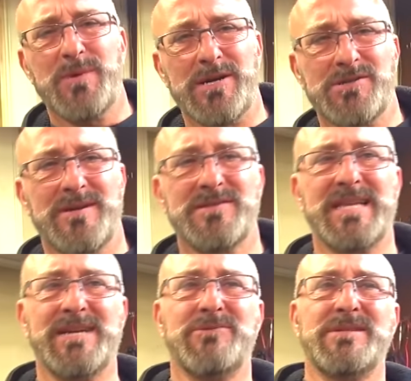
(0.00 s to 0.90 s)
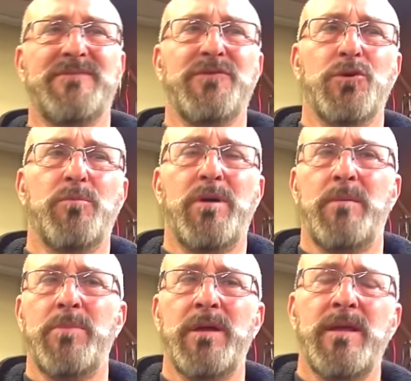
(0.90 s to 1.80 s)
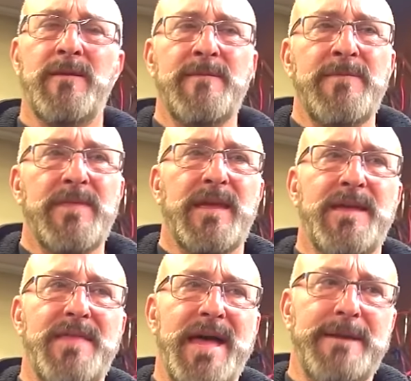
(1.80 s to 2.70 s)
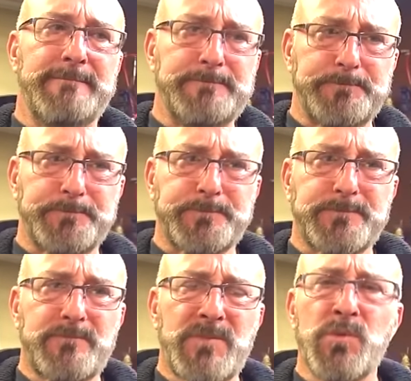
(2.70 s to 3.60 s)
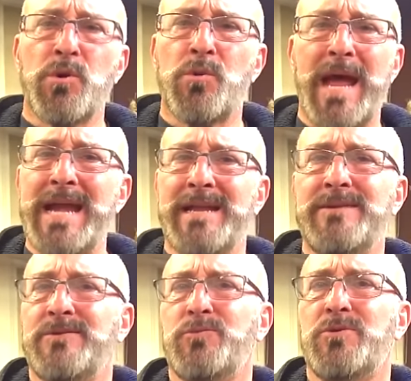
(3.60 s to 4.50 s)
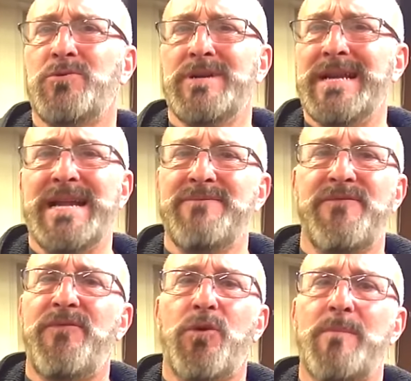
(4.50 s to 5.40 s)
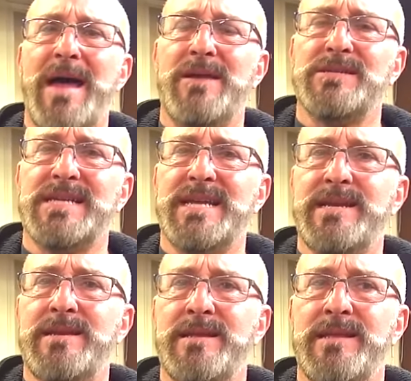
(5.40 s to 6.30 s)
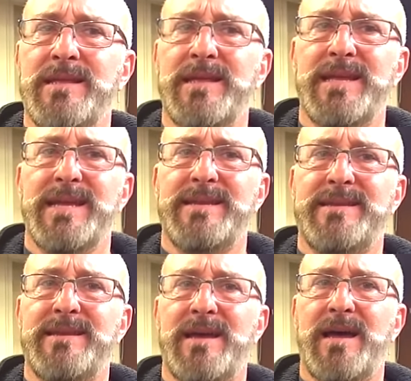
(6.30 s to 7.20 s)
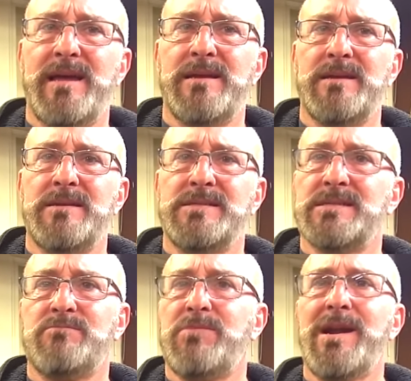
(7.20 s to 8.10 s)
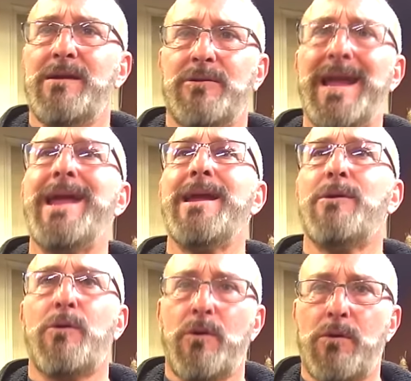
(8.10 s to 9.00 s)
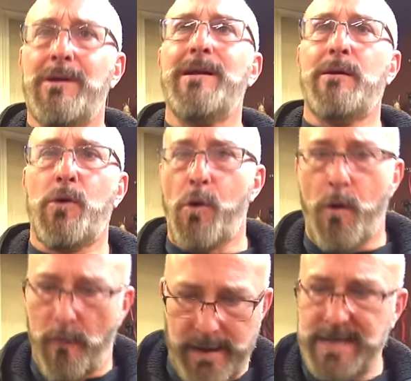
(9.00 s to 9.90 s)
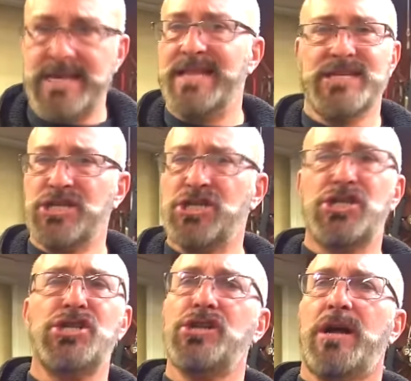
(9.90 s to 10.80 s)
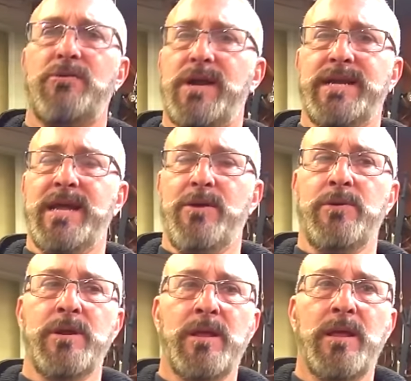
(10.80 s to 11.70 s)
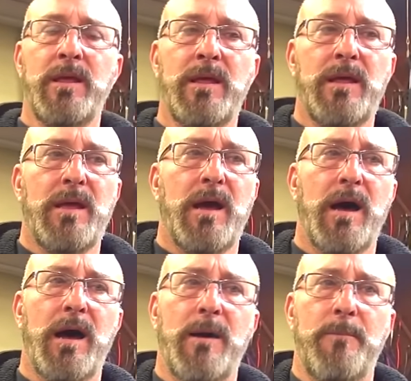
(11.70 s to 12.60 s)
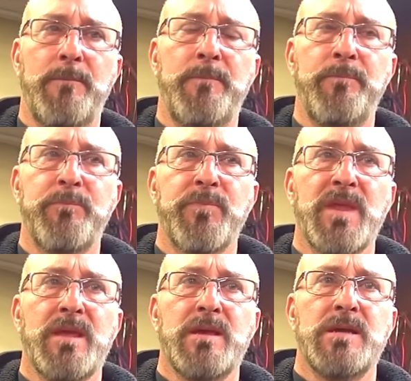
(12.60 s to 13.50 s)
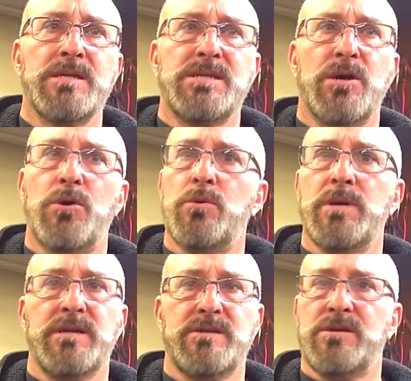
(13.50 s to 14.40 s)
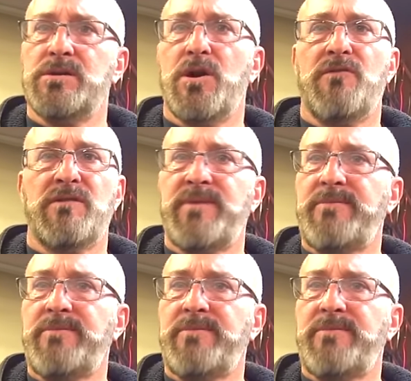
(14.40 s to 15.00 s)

weird. So I was thinking it was the fuel pump. And then we were riding and we were not even four miles in. It uh, just, and then just shut right down. Right. Um, so turned over,